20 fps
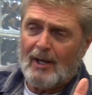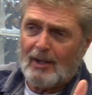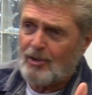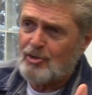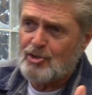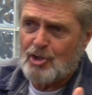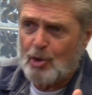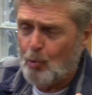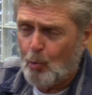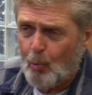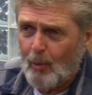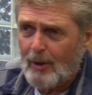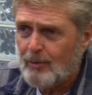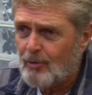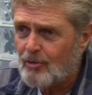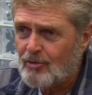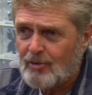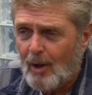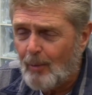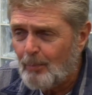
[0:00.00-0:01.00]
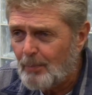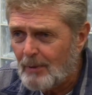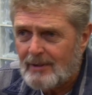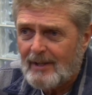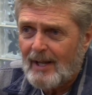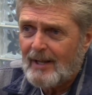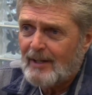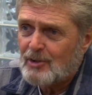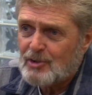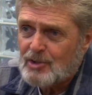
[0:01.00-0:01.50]
Because the way you sell
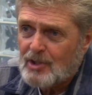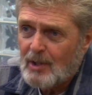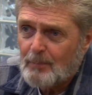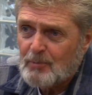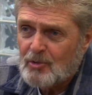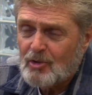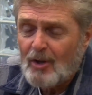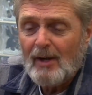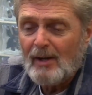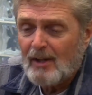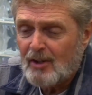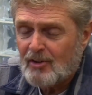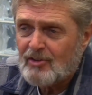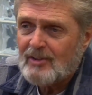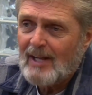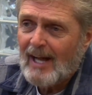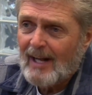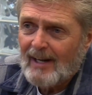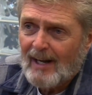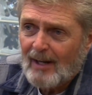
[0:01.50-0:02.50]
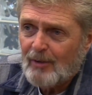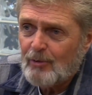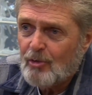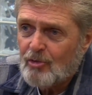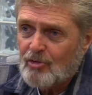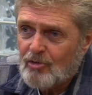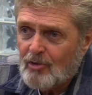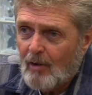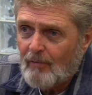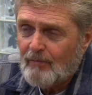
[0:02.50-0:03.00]
potato chips is not how you
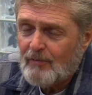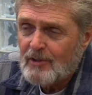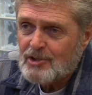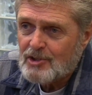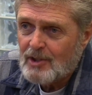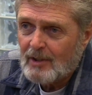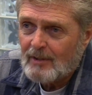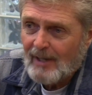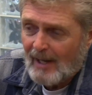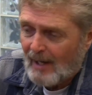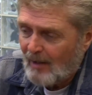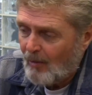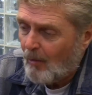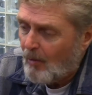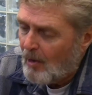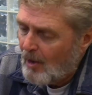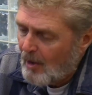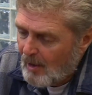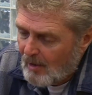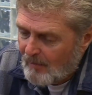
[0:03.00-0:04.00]
sell fishing tackle.